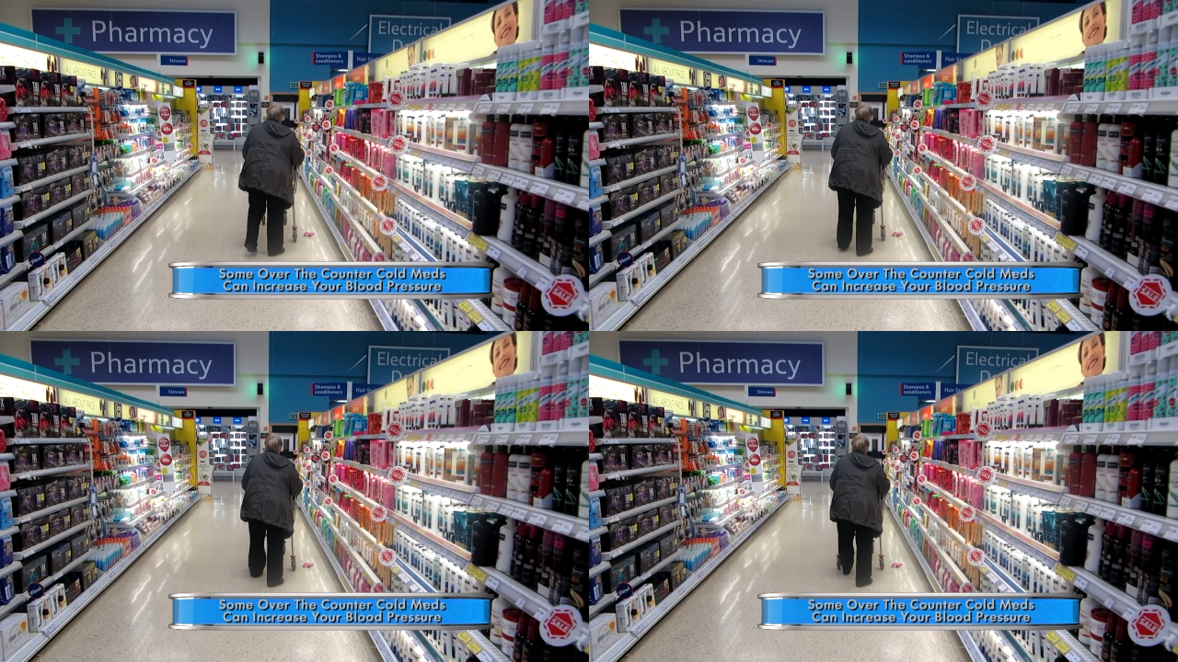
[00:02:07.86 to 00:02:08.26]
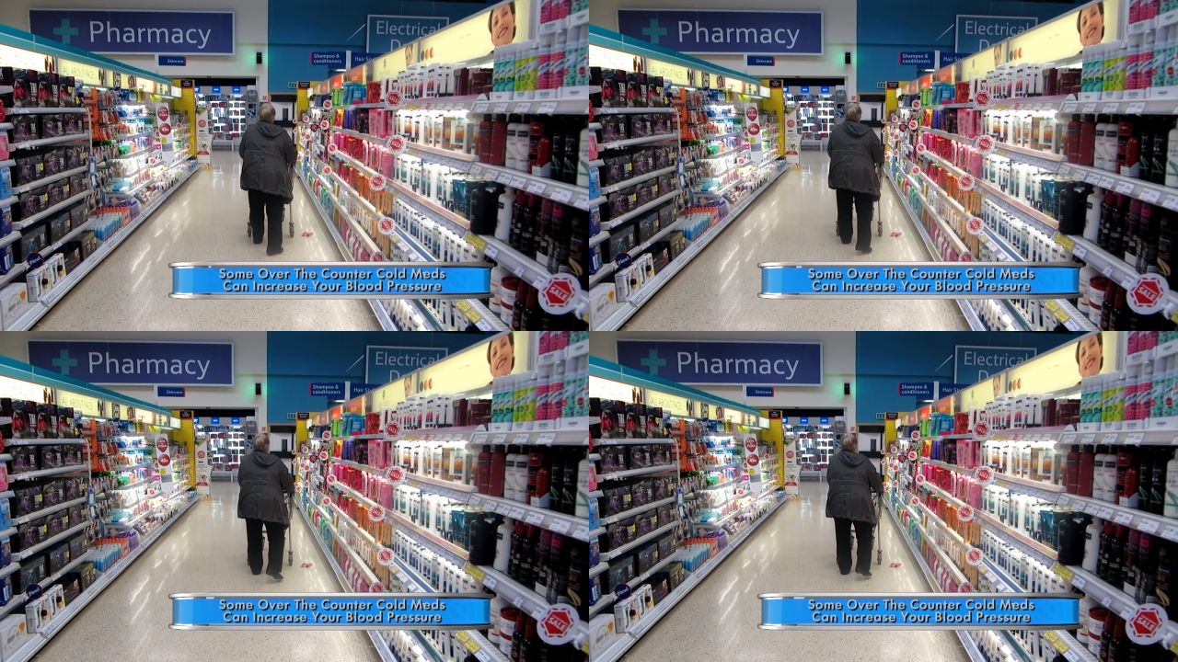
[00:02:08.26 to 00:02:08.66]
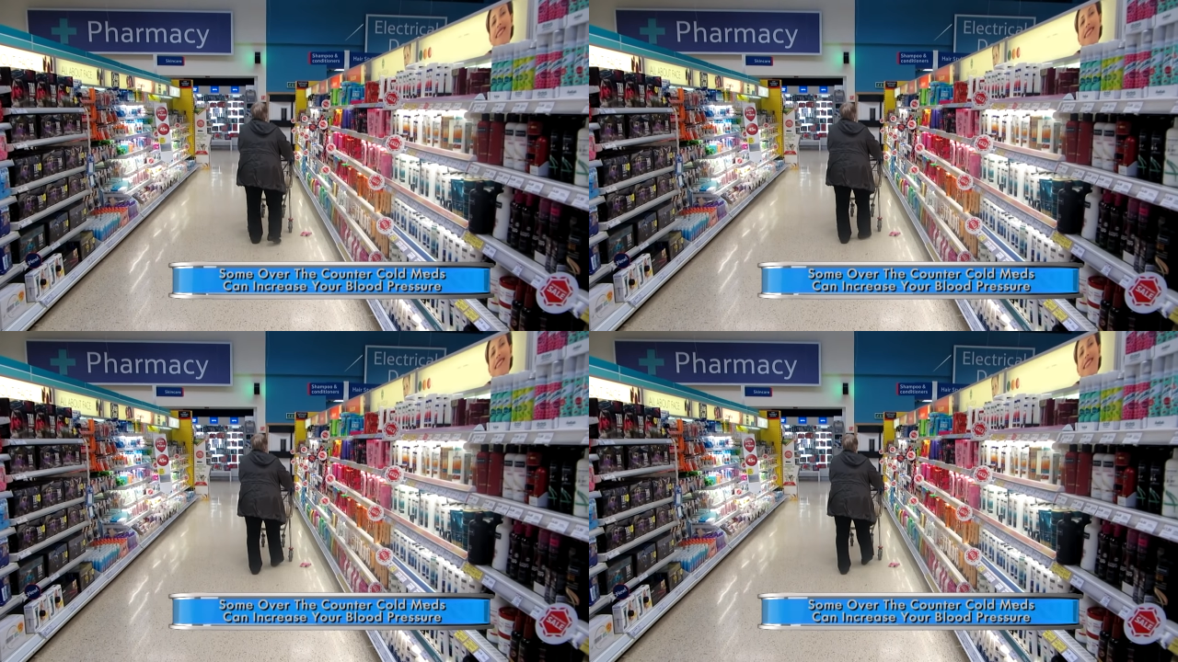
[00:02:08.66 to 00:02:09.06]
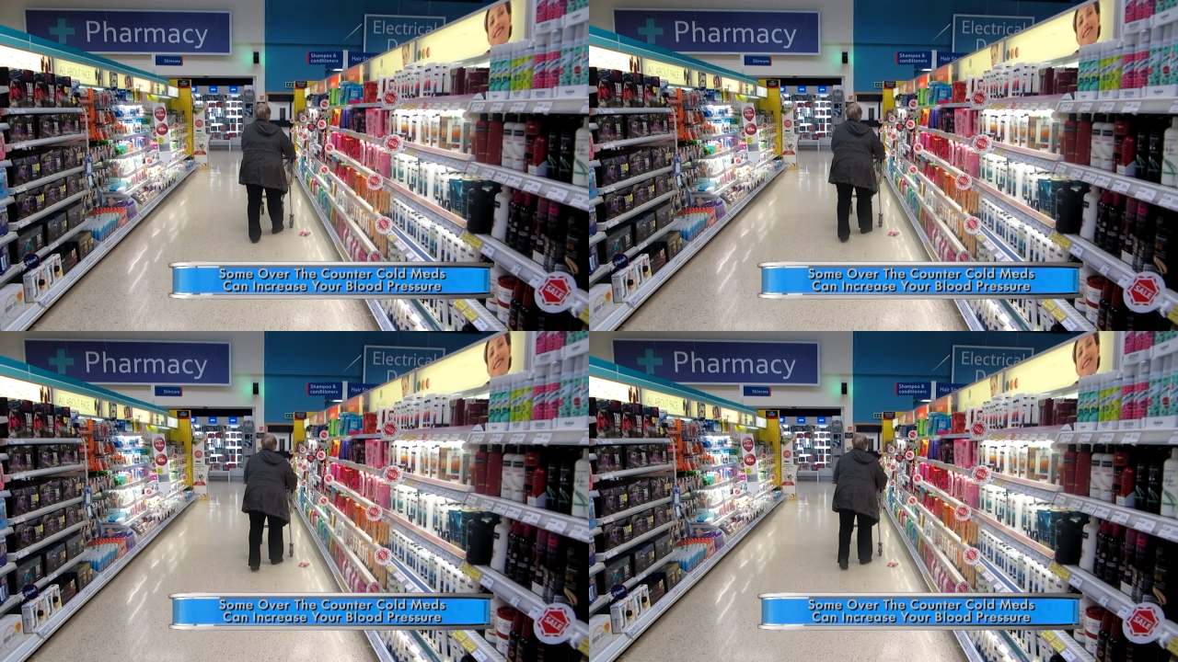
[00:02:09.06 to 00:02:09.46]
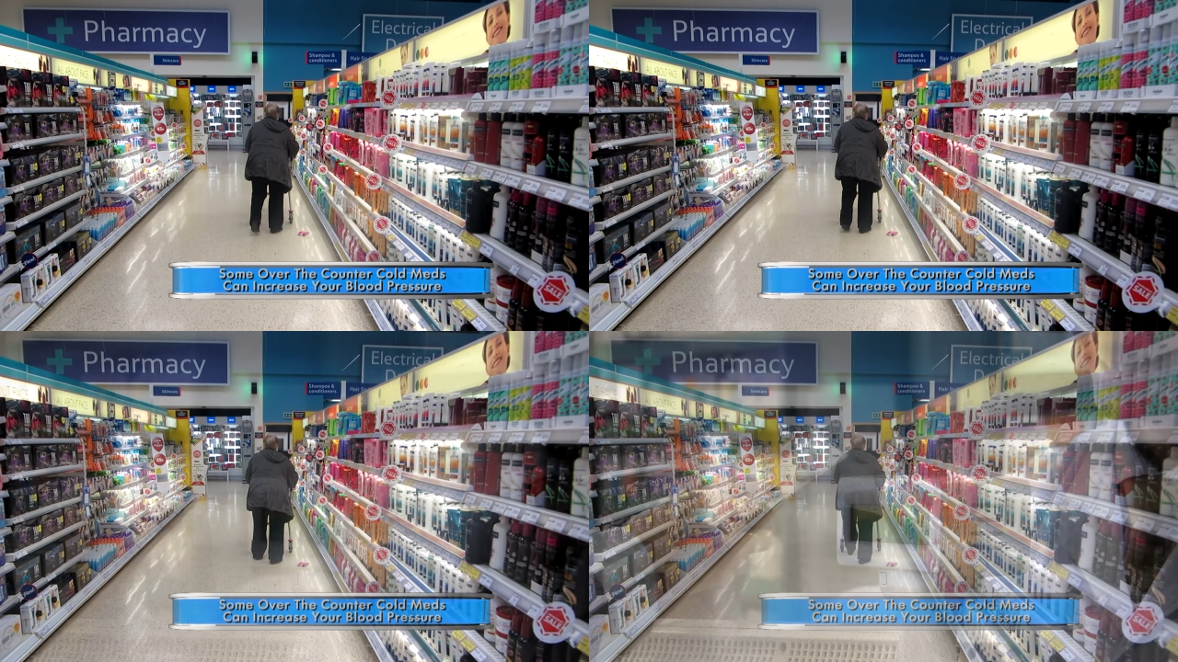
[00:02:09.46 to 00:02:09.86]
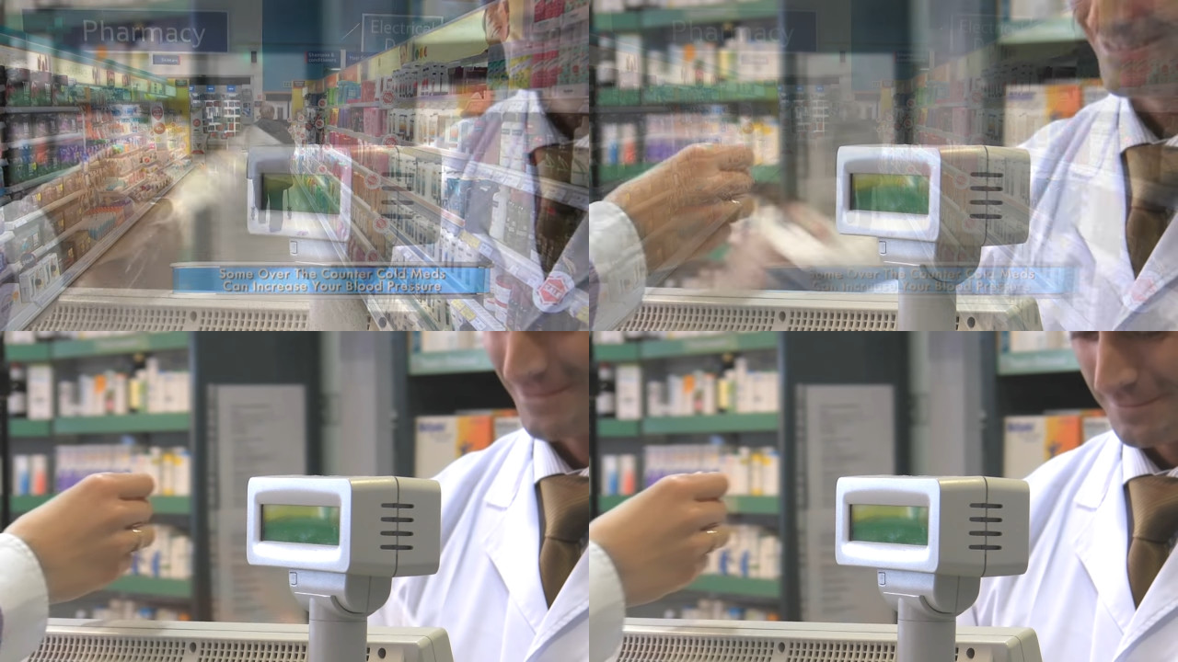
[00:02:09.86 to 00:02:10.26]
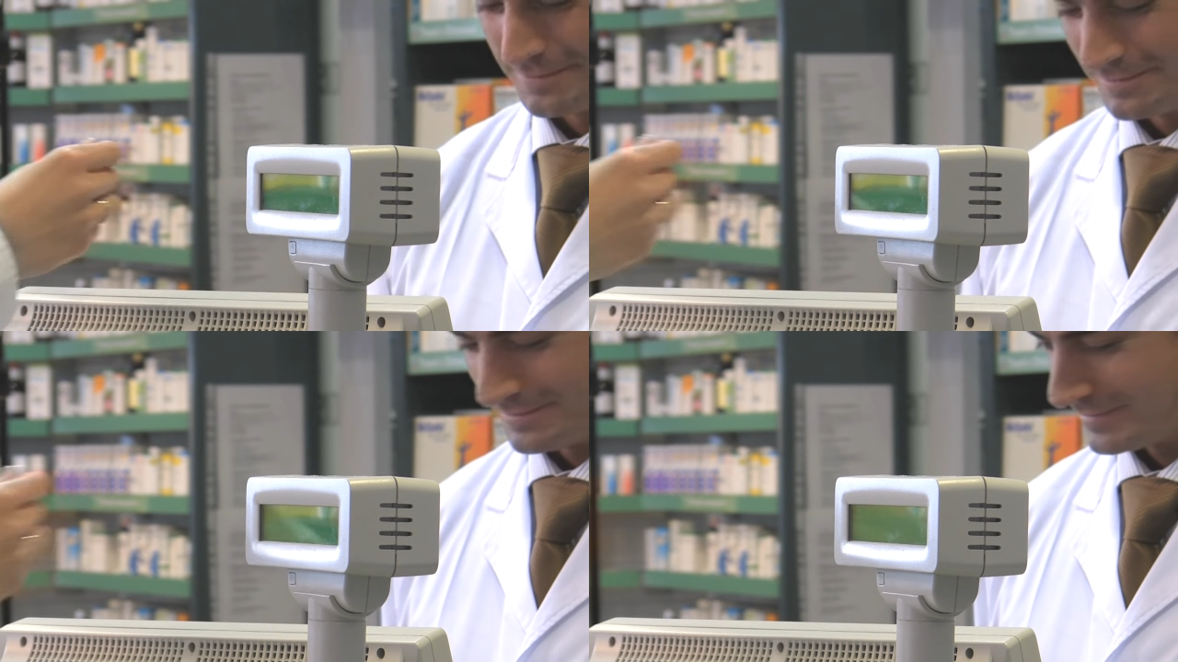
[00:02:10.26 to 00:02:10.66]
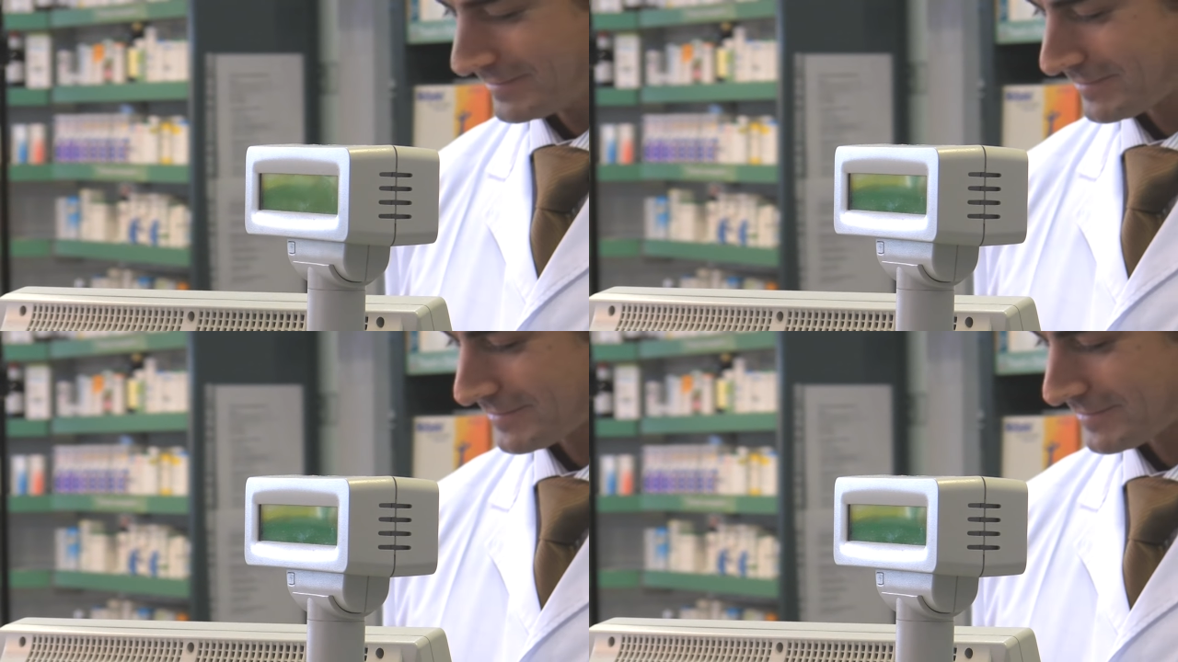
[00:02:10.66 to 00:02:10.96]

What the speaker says: [unreadable: no face in view]